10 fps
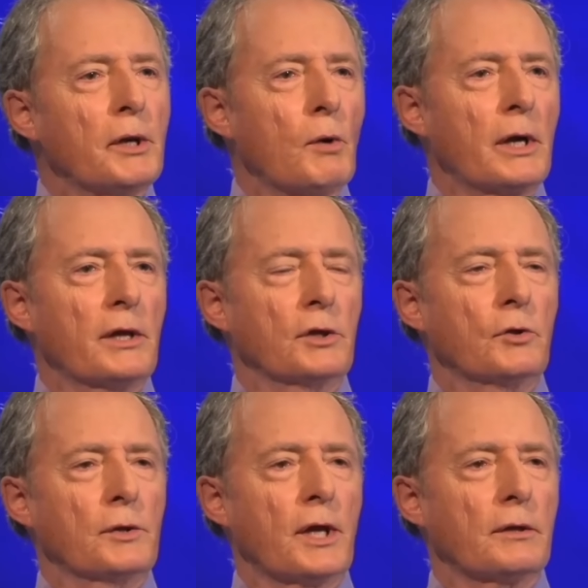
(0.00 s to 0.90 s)
wanted anything to
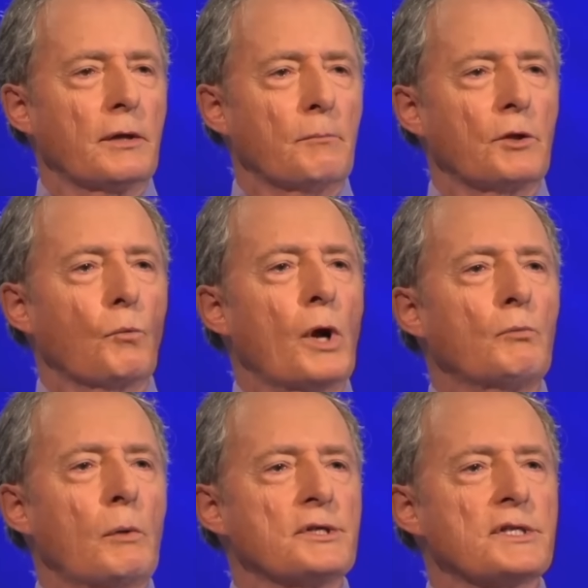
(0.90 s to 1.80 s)
do with it. The
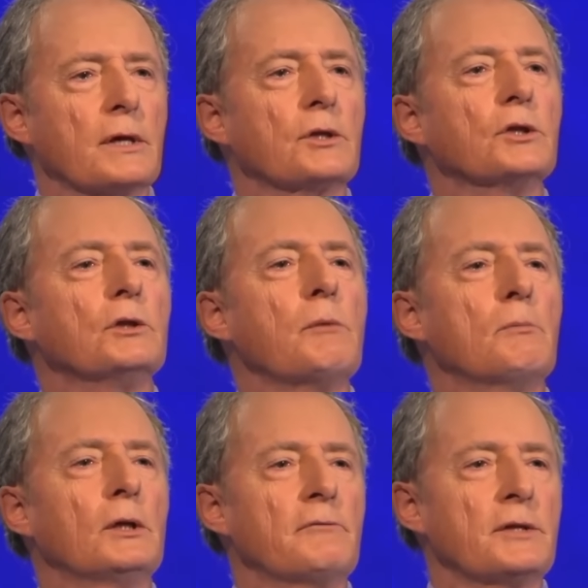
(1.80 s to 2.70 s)
one woman said, you may
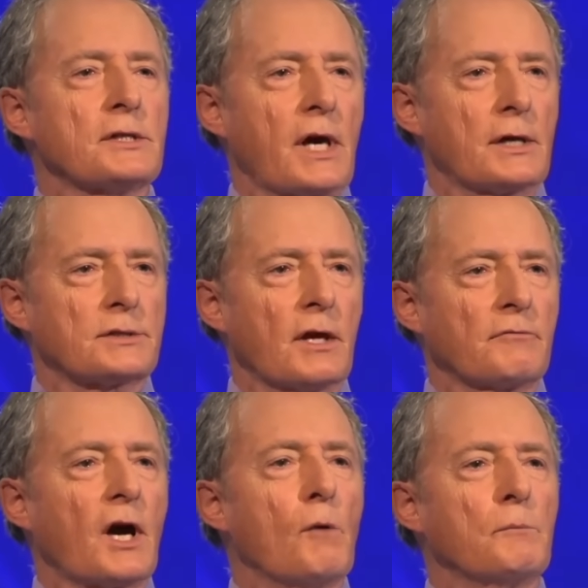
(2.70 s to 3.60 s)
believe in this kind of
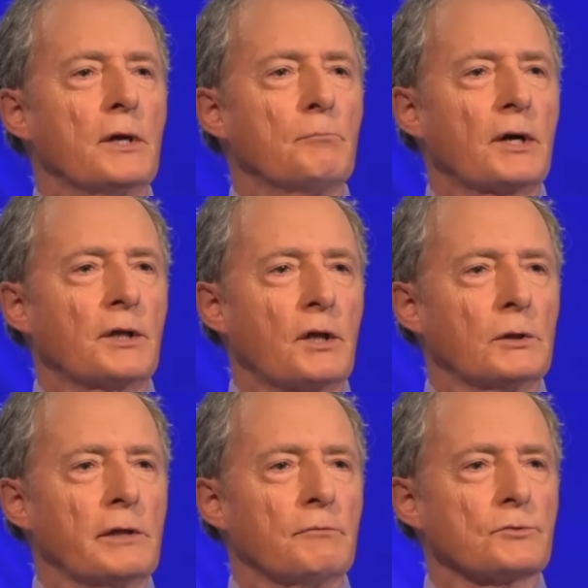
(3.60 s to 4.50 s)
stuff, count me among the
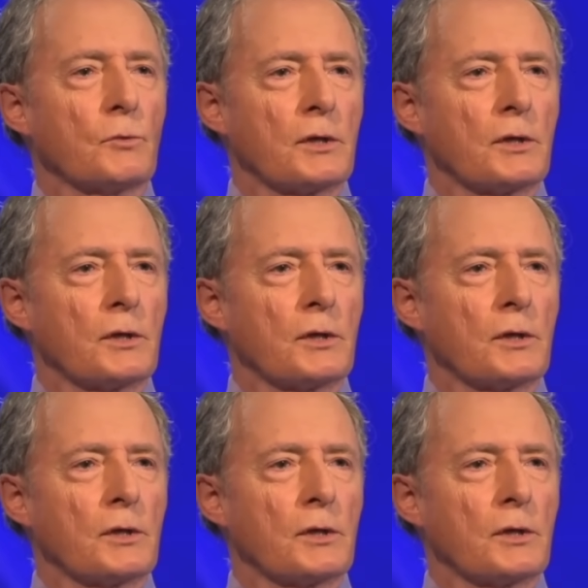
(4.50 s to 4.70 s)
unbelievers, one of the